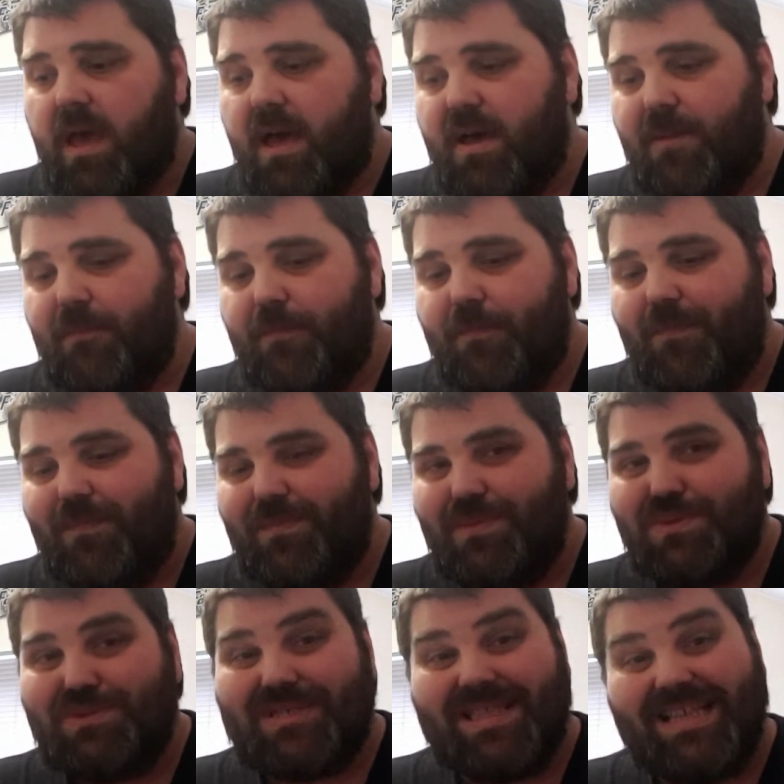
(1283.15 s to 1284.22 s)

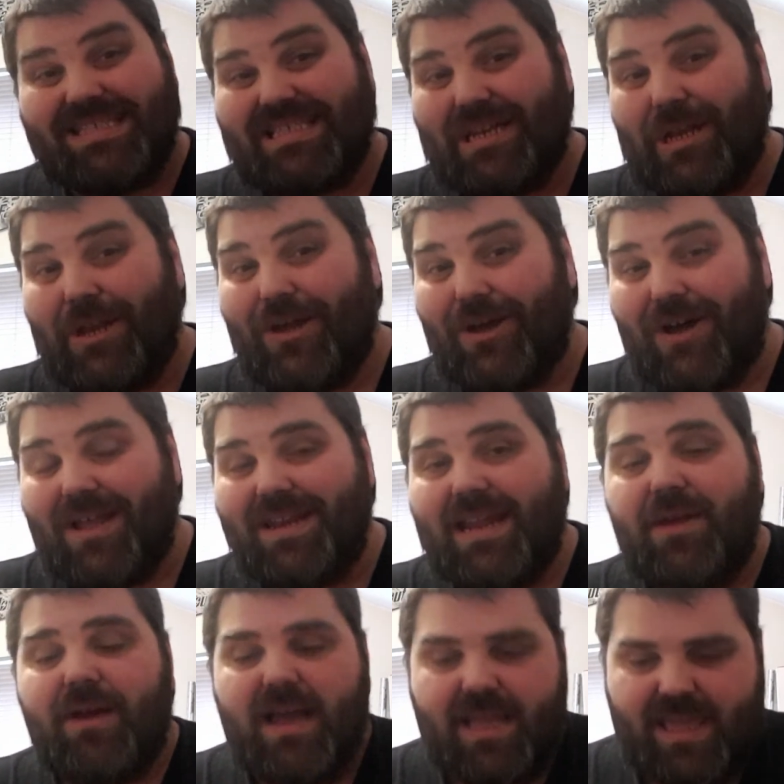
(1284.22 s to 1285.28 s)
So there's a lot.
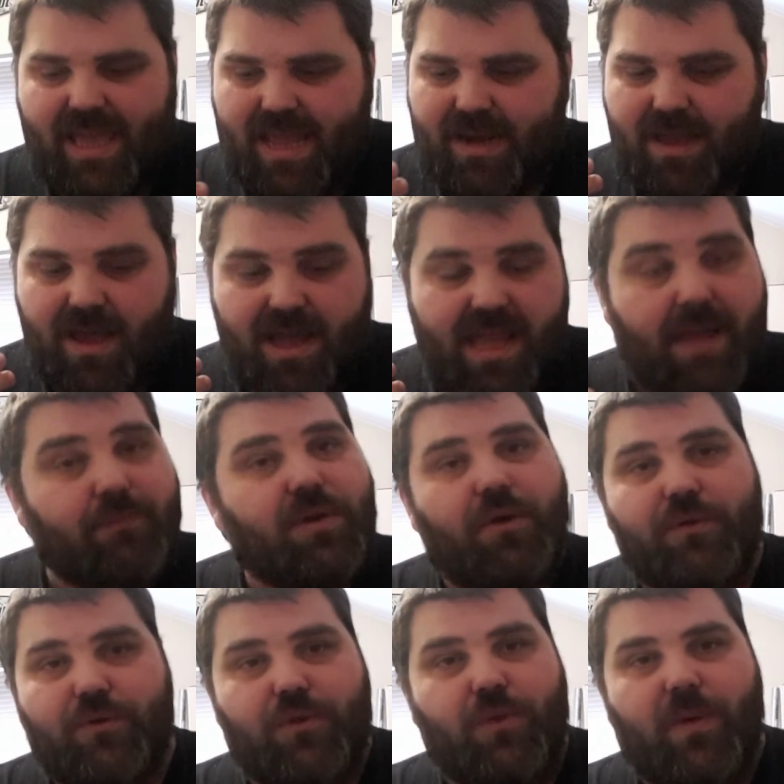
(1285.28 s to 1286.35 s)
Now, again, I am
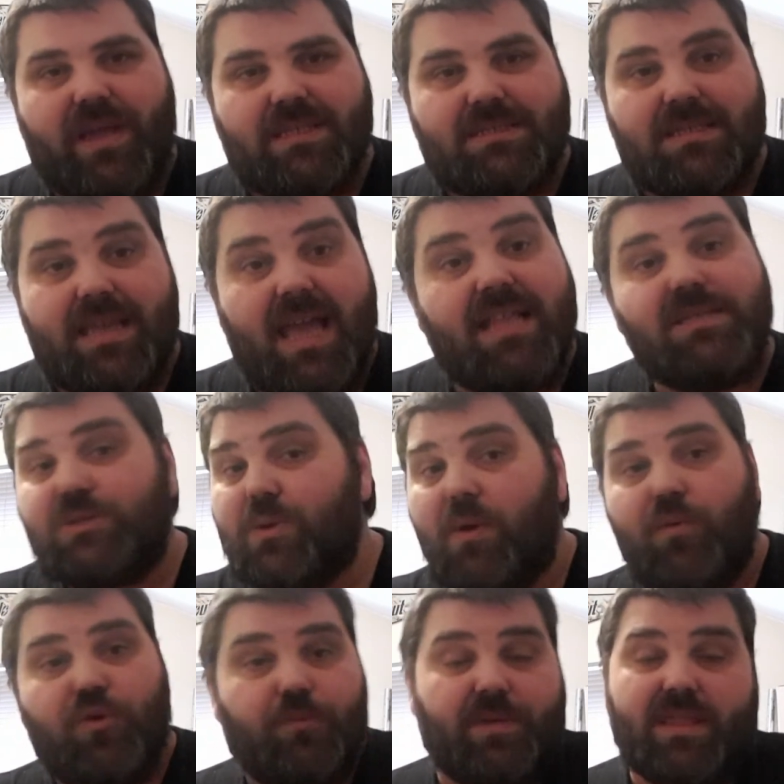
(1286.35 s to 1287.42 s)
going all the way to the end, so
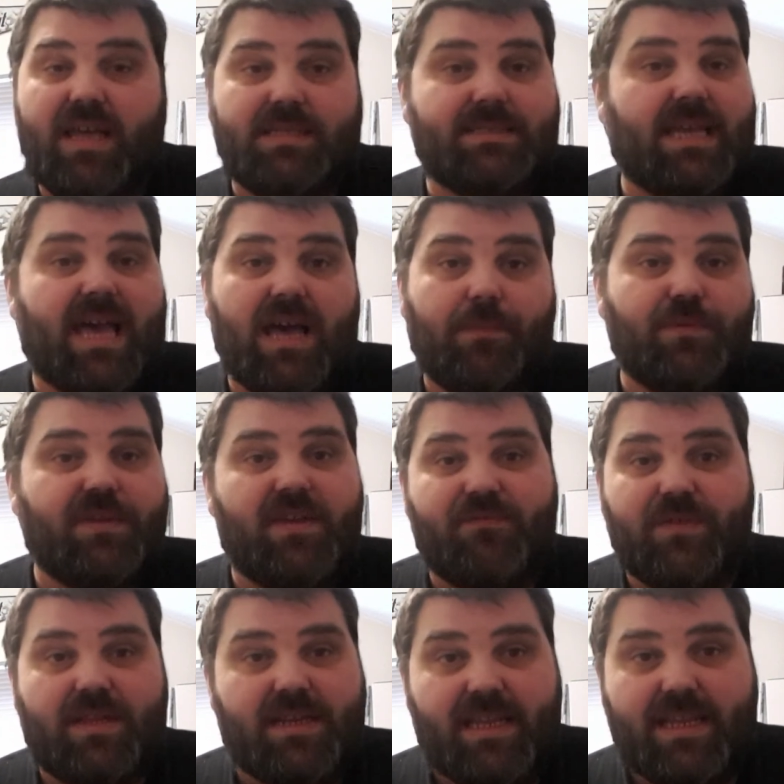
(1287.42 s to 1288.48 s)
I will be there to help you
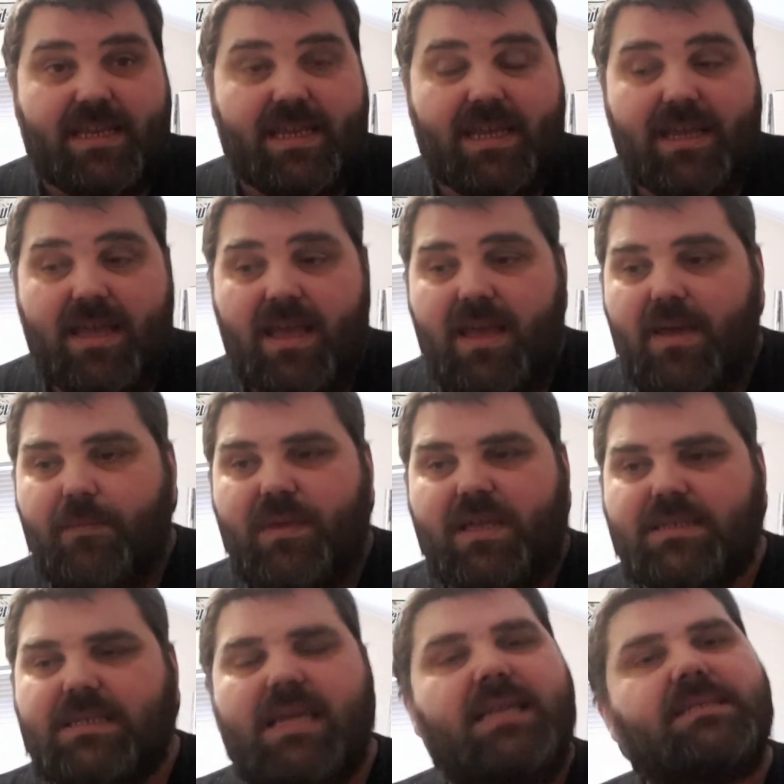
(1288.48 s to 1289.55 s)
if you need it,
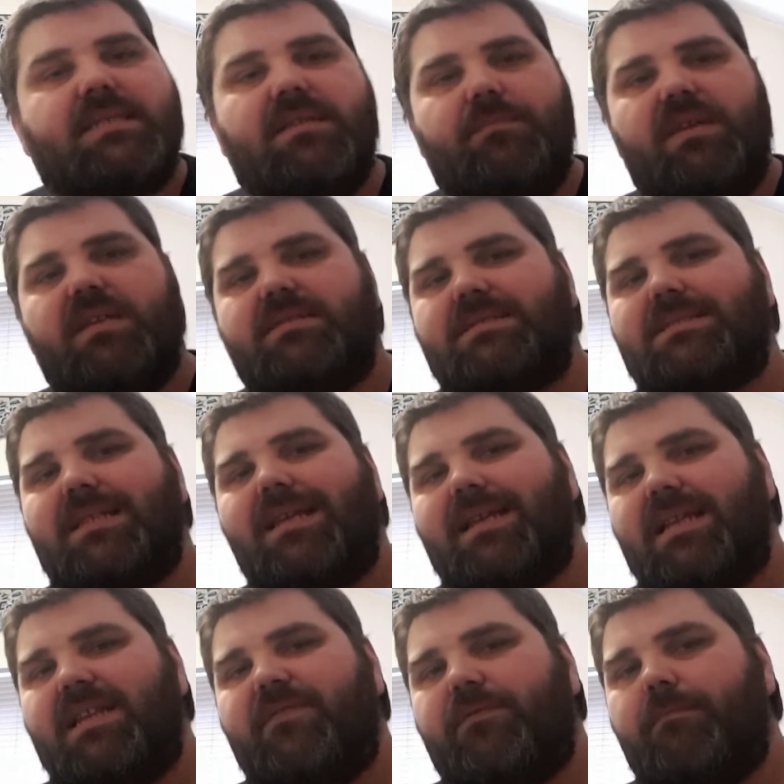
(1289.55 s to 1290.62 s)
because it is going to be a
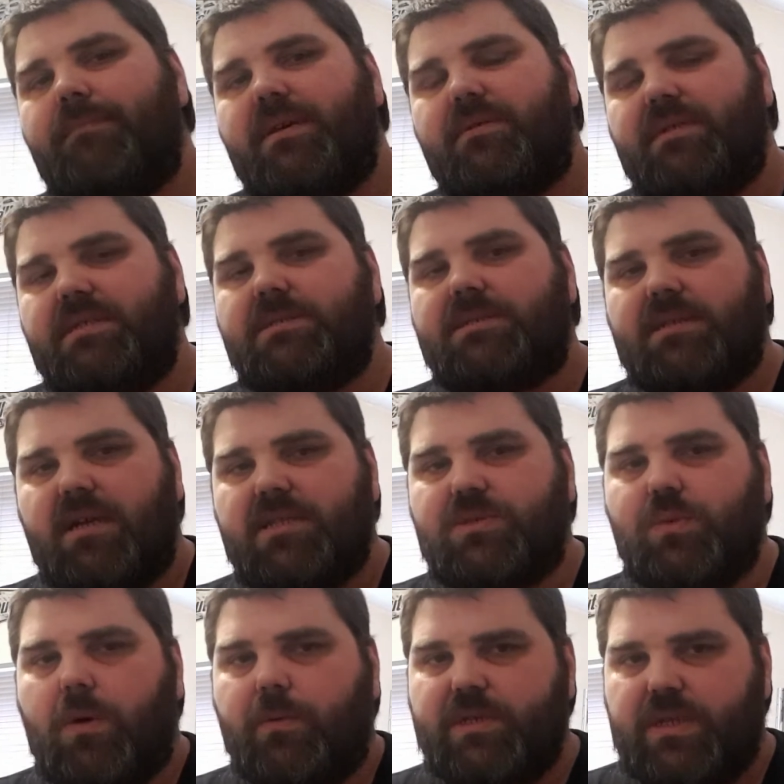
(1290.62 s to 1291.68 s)
slightly different building style
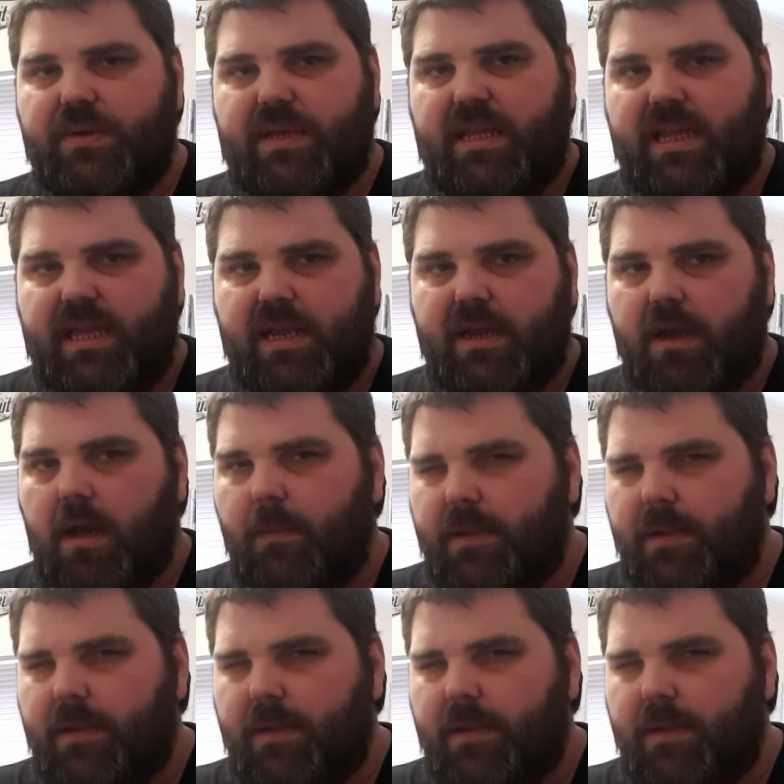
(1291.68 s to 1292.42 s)
to what we're doing here.